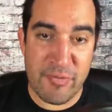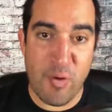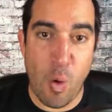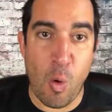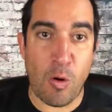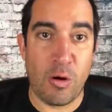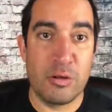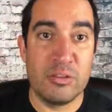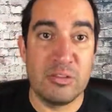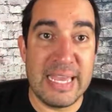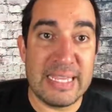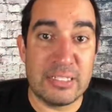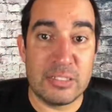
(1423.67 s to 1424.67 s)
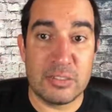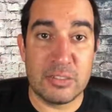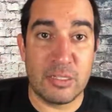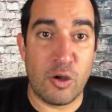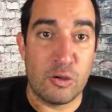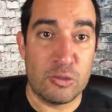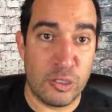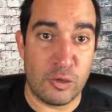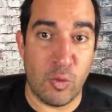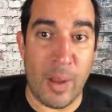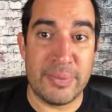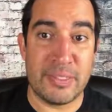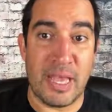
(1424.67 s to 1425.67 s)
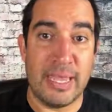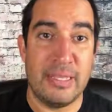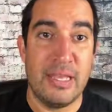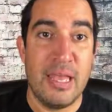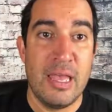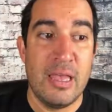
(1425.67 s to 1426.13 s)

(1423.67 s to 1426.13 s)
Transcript: for links to go to your website.